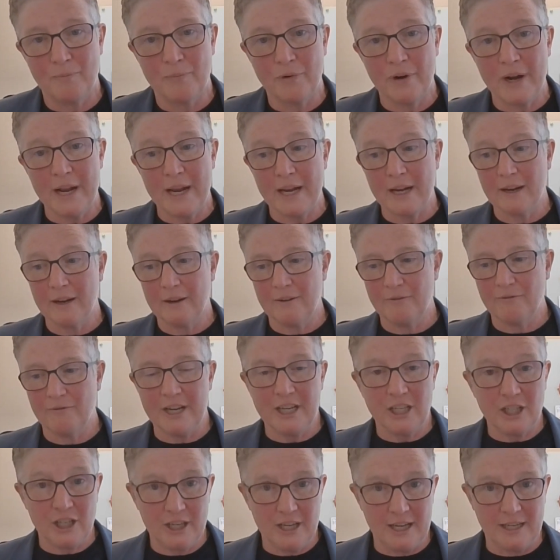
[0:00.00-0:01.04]
bring
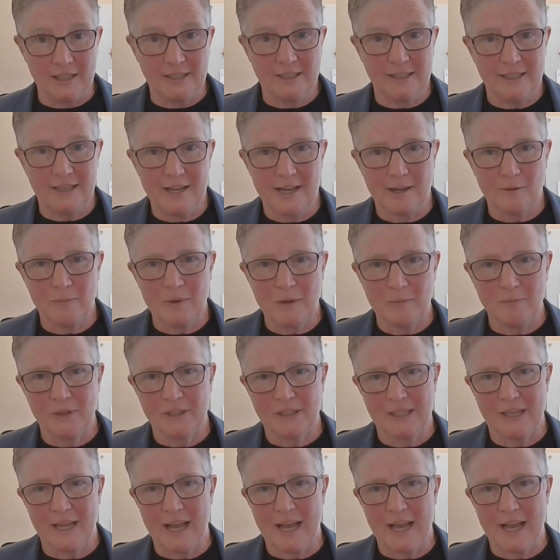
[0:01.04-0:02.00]
richness to young people's